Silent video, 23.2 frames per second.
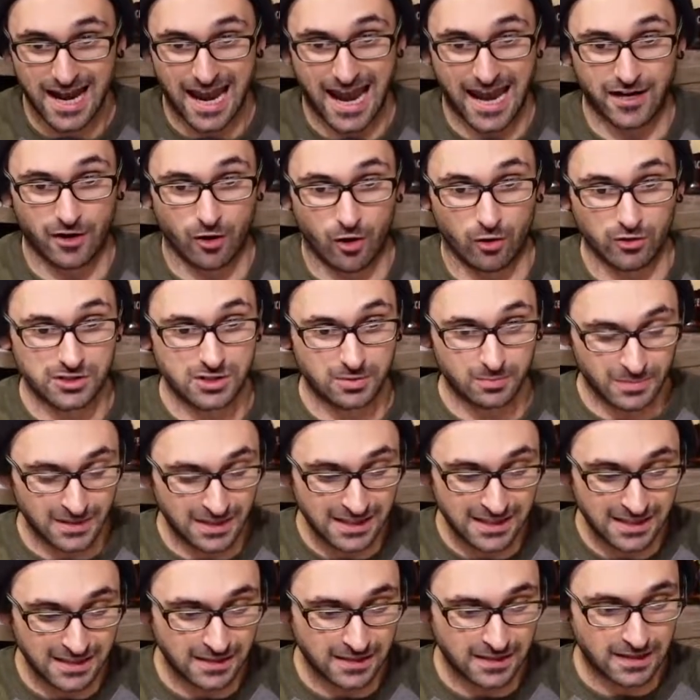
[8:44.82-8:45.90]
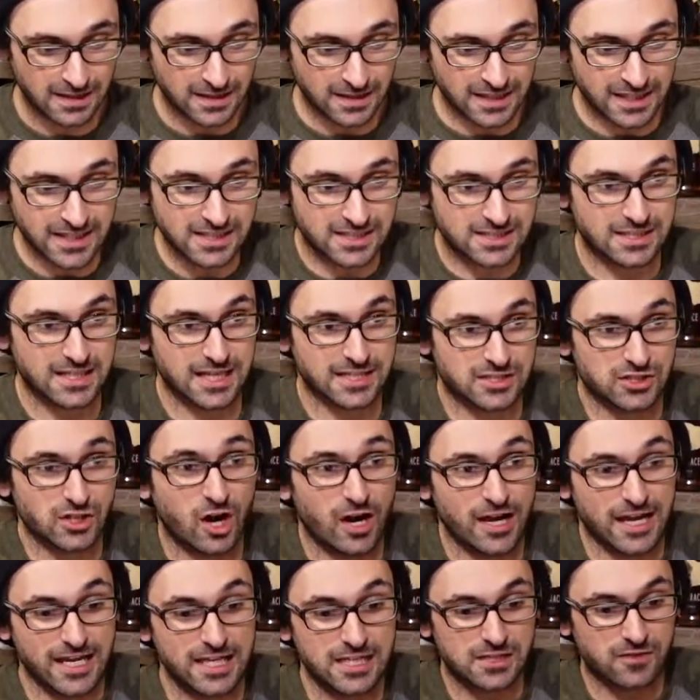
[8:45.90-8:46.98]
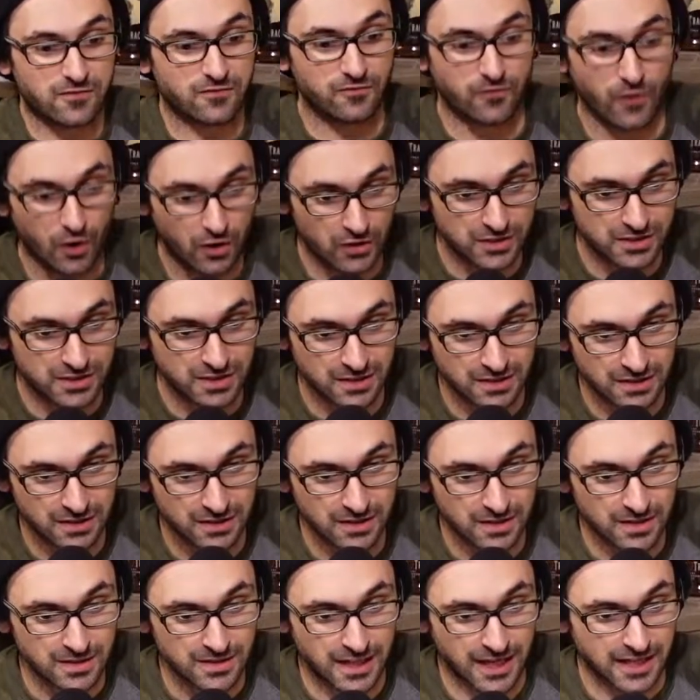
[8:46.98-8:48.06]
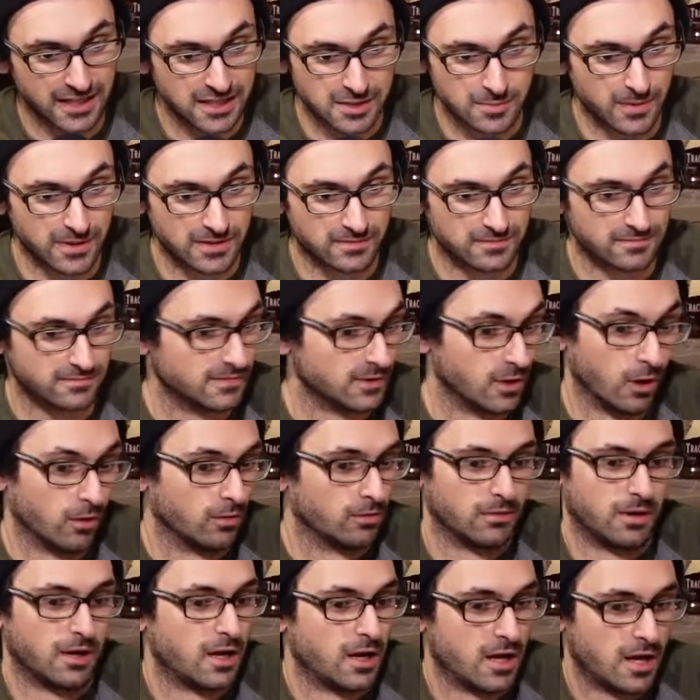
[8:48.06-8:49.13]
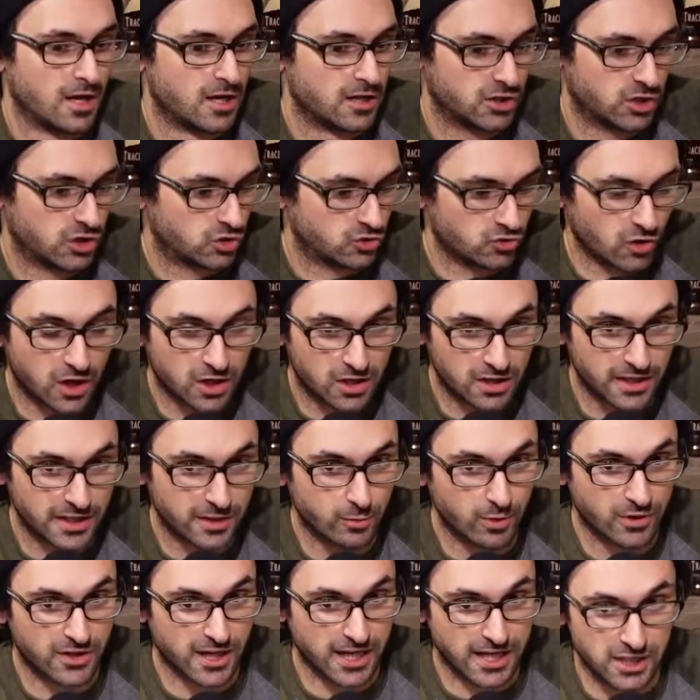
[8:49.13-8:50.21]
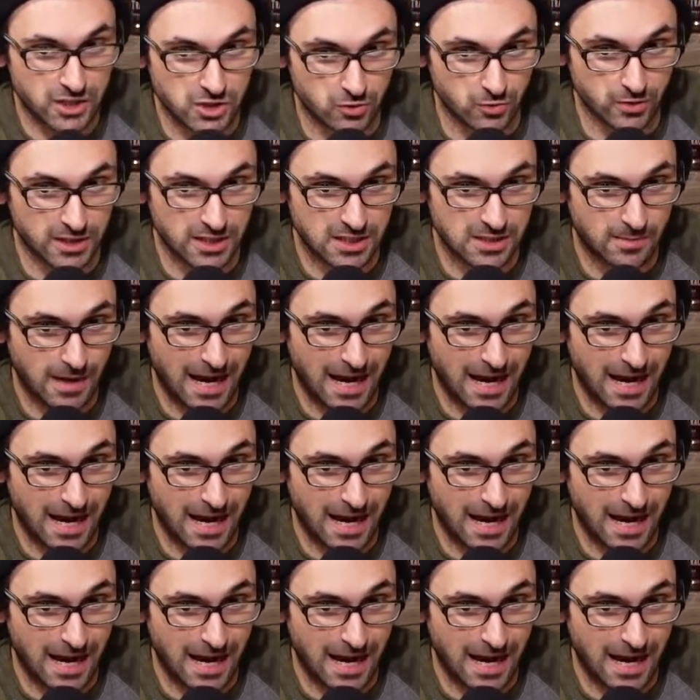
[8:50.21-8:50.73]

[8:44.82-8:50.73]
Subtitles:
and ultimately, it's not his fault that he's been, struggling with injuries.